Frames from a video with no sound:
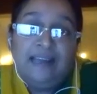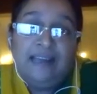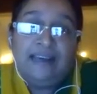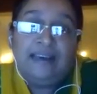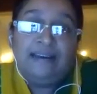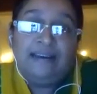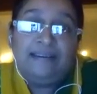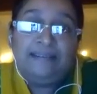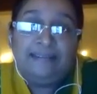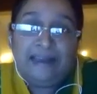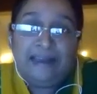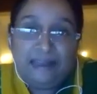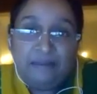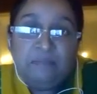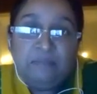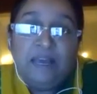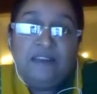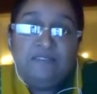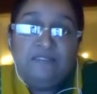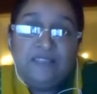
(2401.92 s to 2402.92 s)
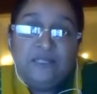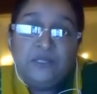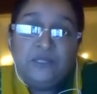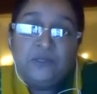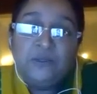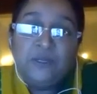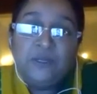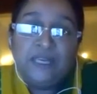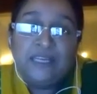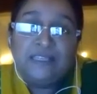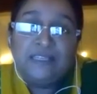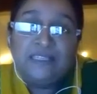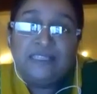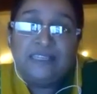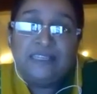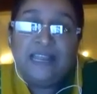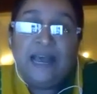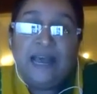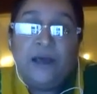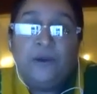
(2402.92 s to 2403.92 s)
I'm having 2 kids
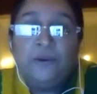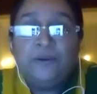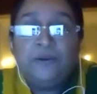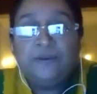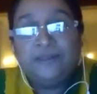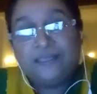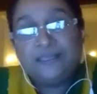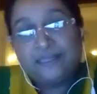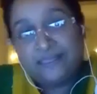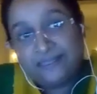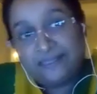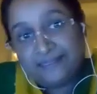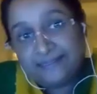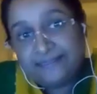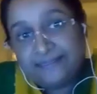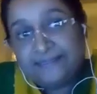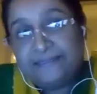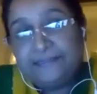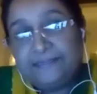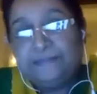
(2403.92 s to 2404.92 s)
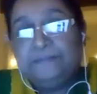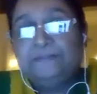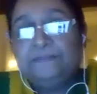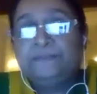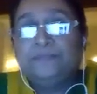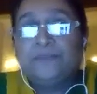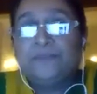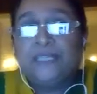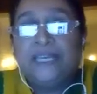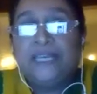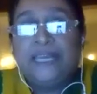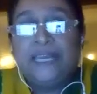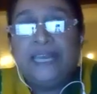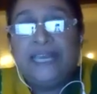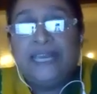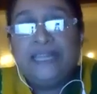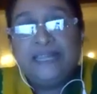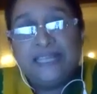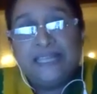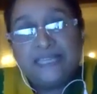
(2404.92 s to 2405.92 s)
now.
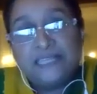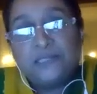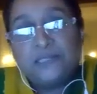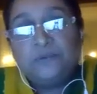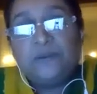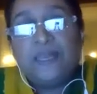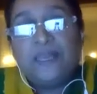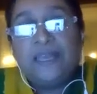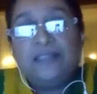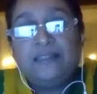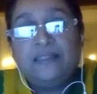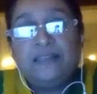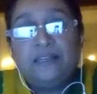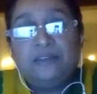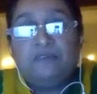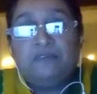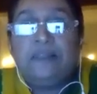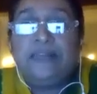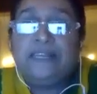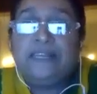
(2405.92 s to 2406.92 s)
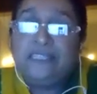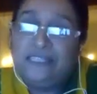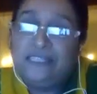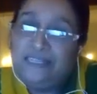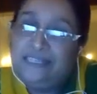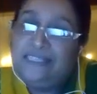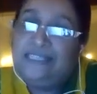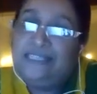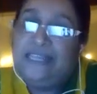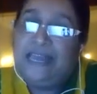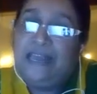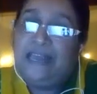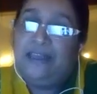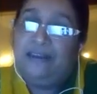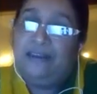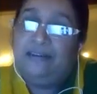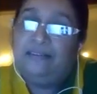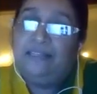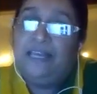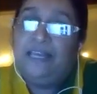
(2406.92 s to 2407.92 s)
In this way, the reflection is
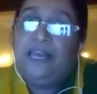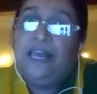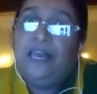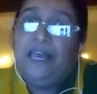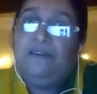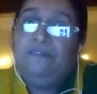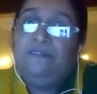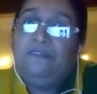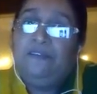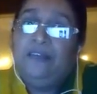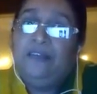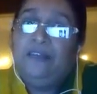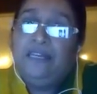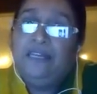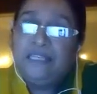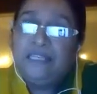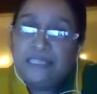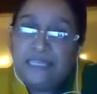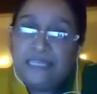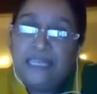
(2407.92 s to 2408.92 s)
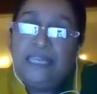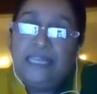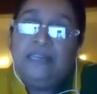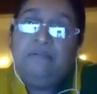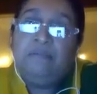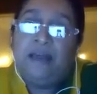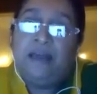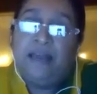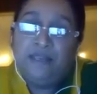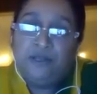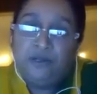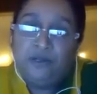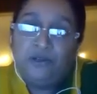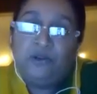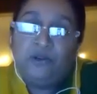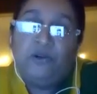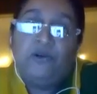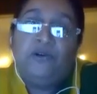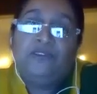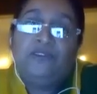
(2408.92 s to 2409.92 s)
there. They have seen my
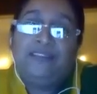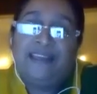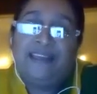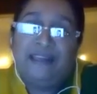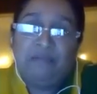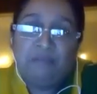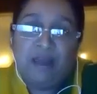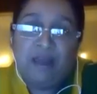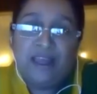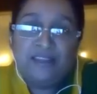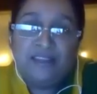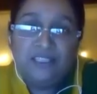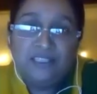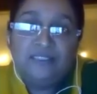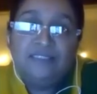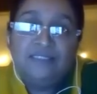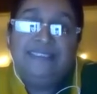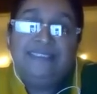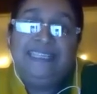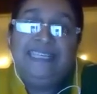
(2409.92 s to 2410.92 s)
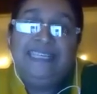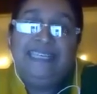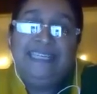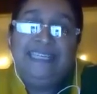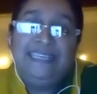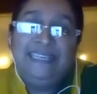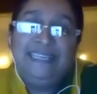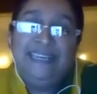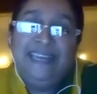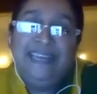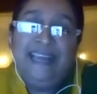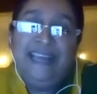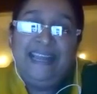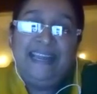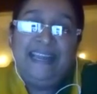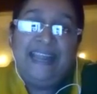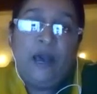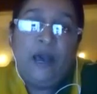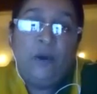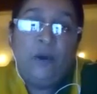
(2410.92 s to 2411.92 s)
growth and my journey.
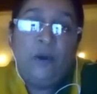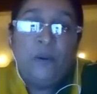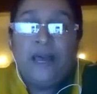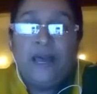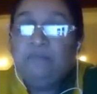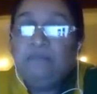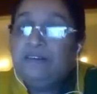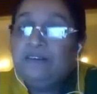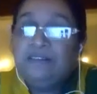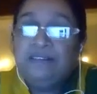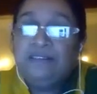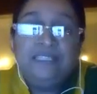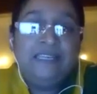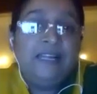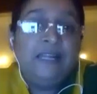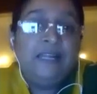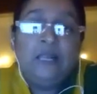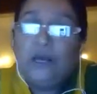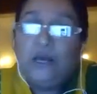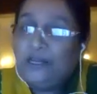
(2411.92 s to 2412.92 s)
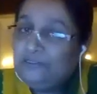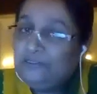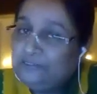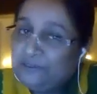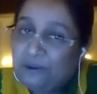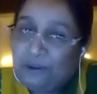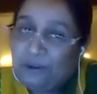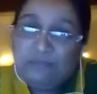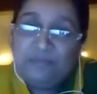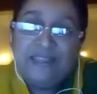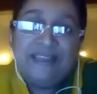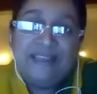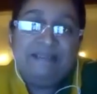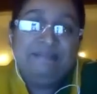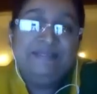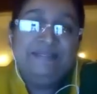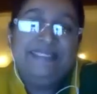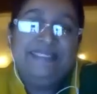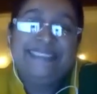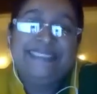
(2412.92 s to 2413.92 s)
Now I'm learning a lot from
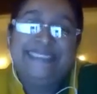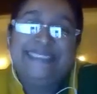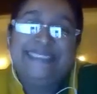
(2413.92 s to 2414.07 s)
them.